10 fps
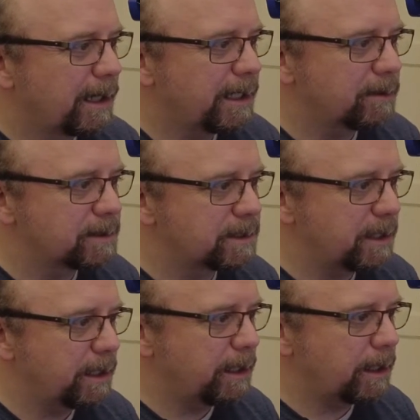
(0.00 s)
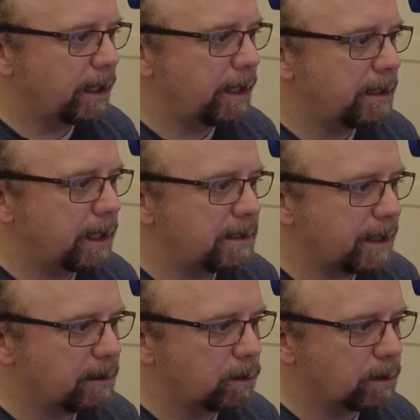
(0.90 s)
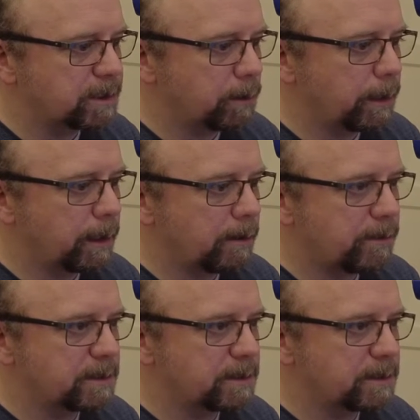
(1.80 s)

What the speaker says: you'll see a dialog showing the